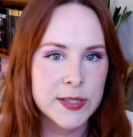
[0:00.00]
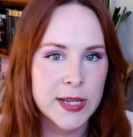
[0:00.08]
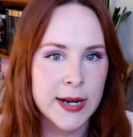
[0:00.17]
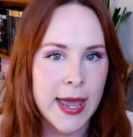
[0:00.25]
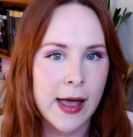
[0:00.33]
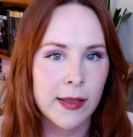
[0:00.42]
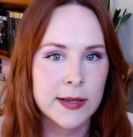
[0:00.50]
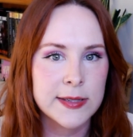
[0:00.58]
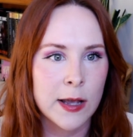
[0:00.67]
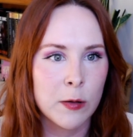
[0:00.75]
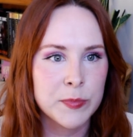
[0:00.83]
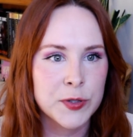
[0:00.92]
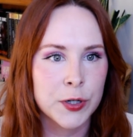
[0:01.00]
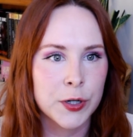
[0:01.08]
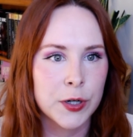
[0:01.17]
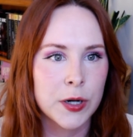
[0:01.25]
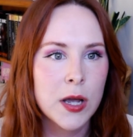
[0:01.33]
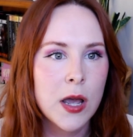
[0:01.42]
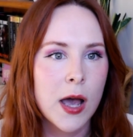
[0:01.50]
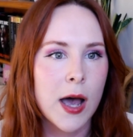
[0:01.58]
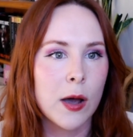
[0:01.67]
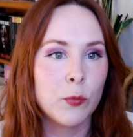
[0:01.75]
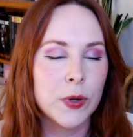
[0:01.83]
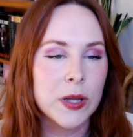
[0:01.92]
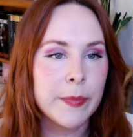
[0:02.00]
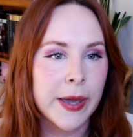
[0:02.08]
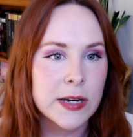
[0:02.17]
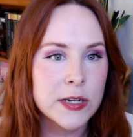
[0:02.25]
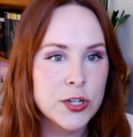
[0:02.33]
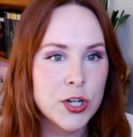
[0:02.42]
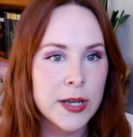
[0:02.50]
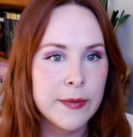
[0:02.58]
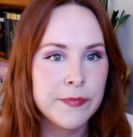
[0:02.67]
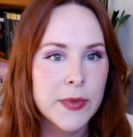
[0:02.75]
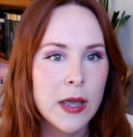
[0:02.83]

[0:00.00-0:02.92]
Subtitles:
and Alex helps her rebandage it,